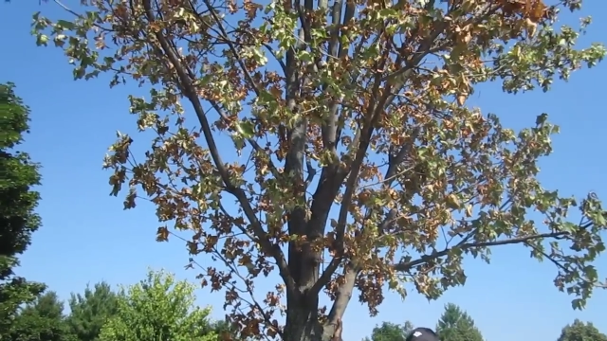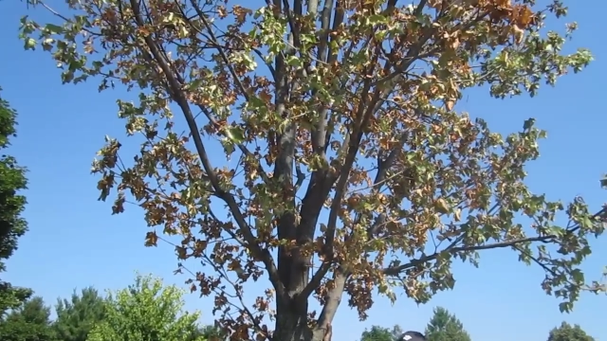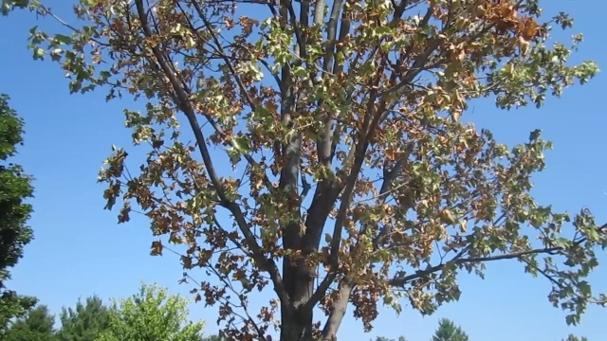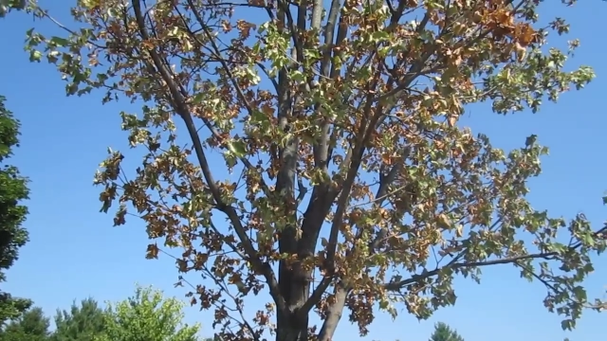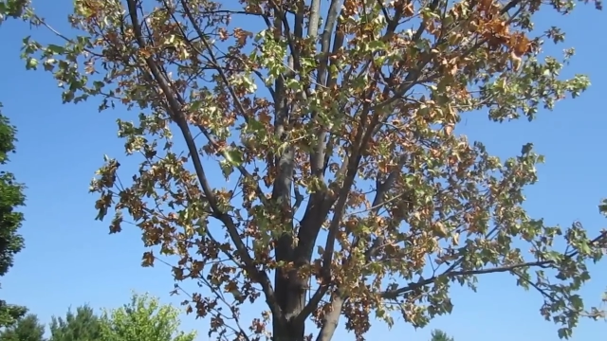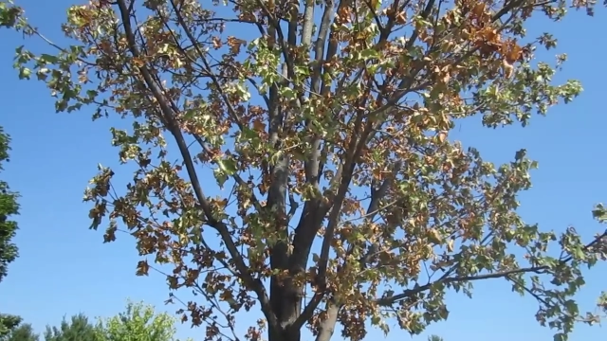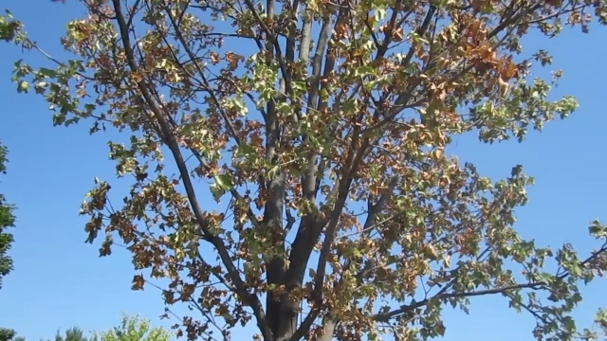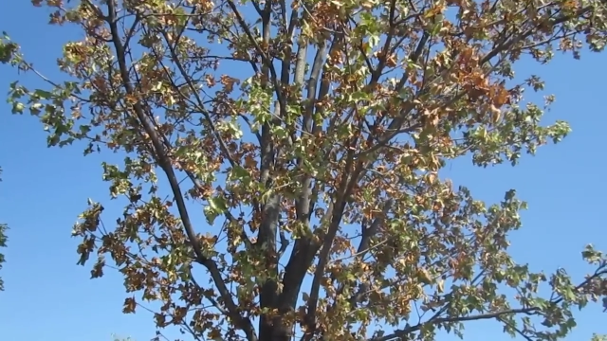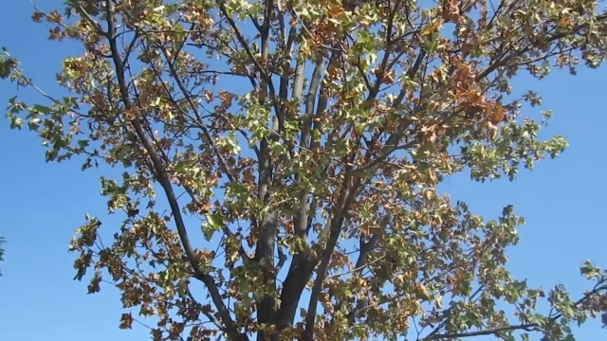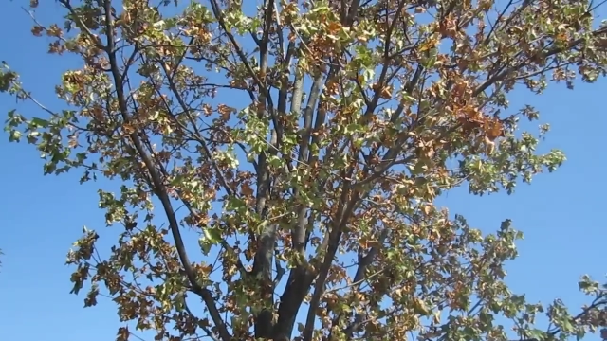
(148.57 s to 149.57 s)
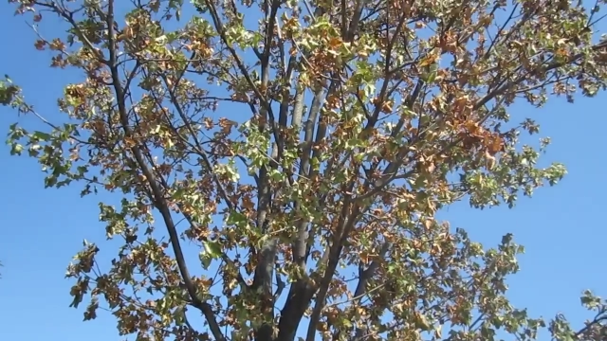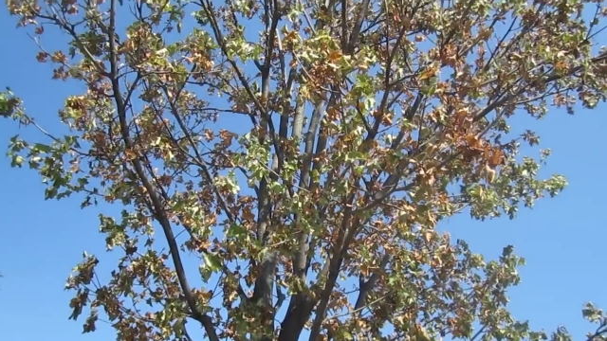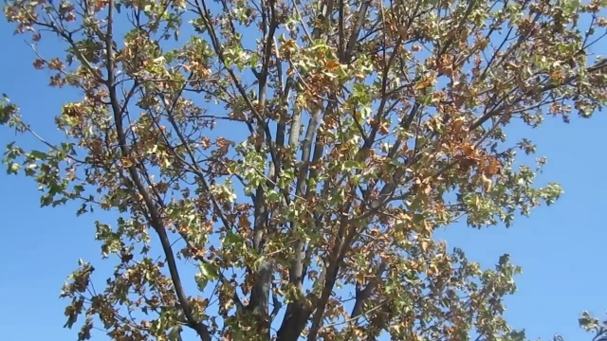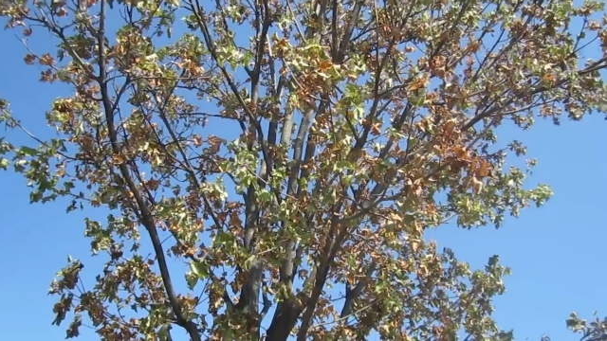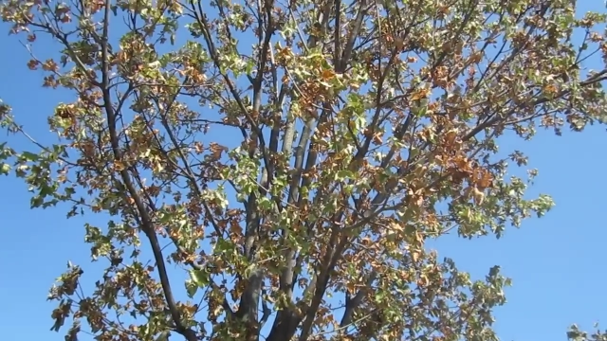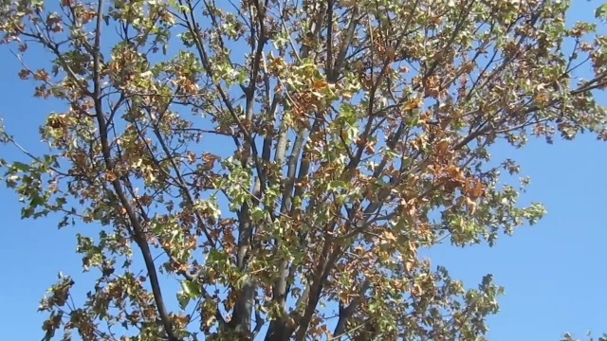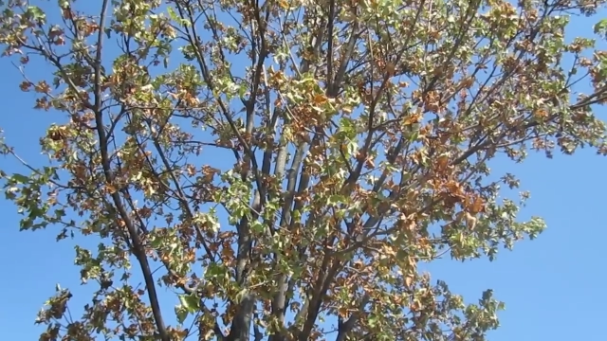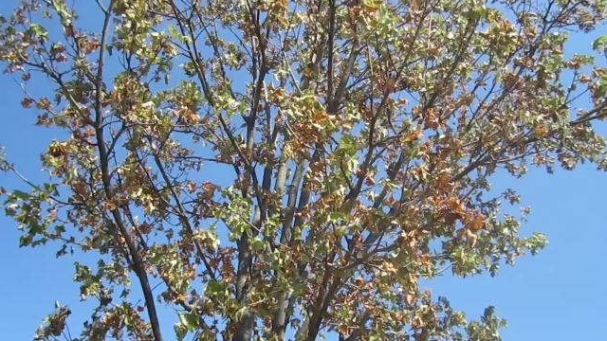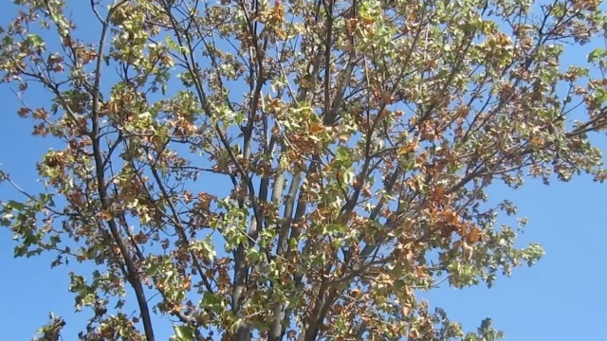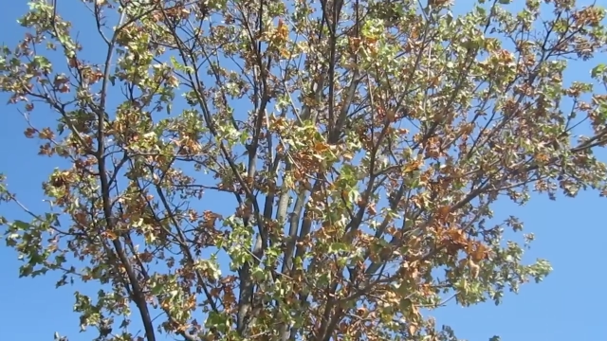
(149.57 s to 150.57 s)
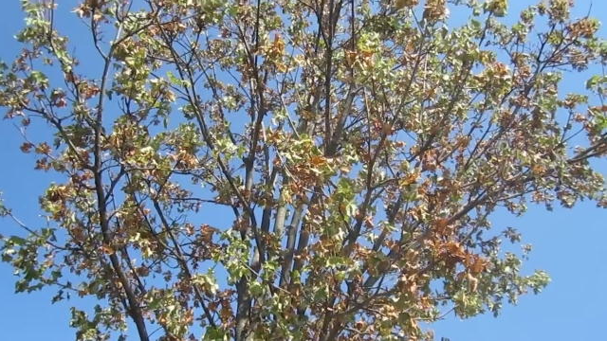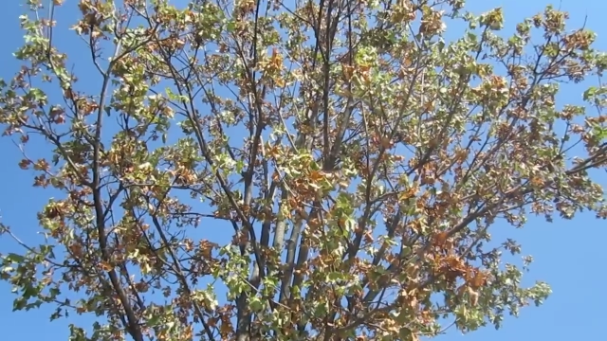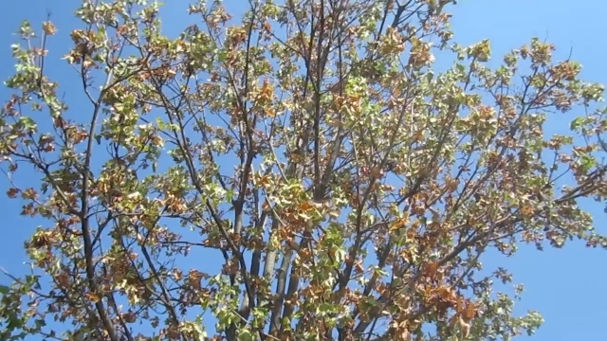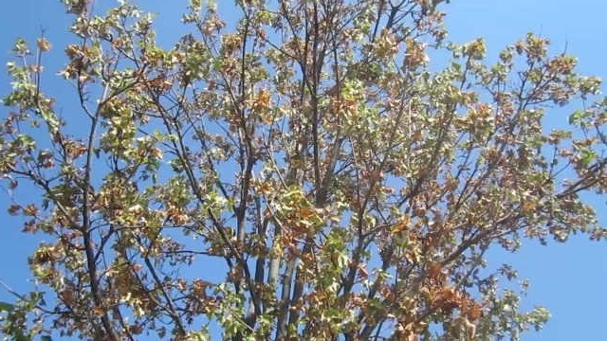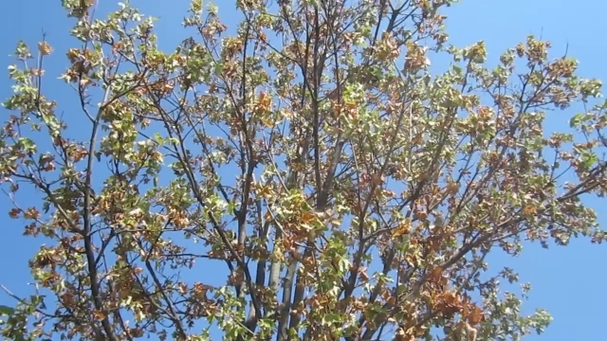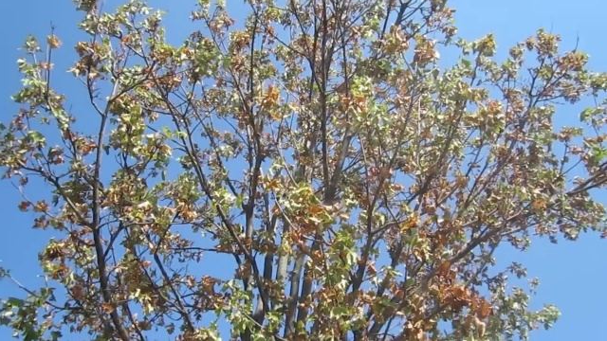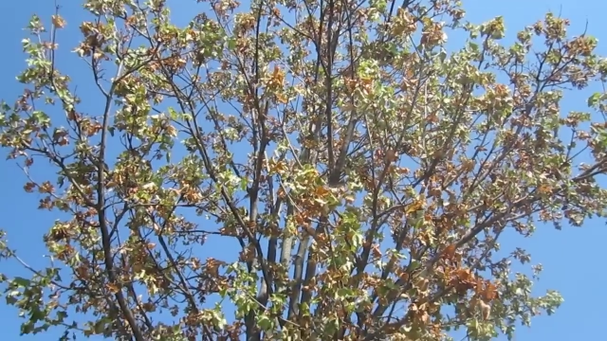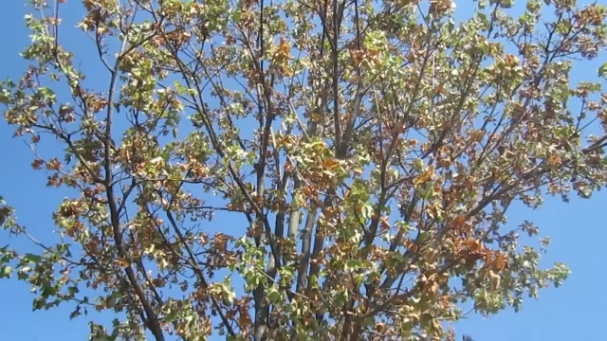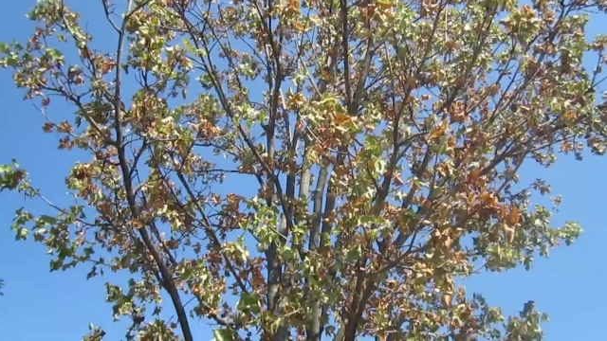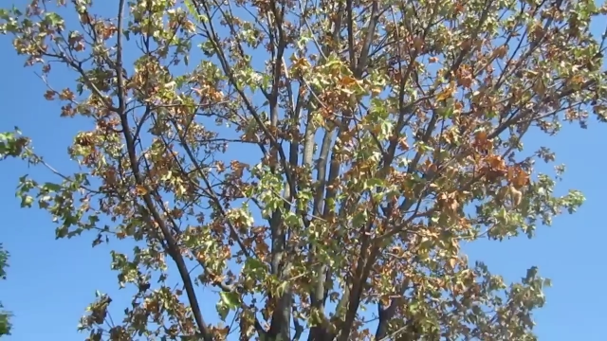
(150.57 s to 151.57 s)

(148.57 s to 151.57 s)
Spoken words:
[unreadable: no face in view]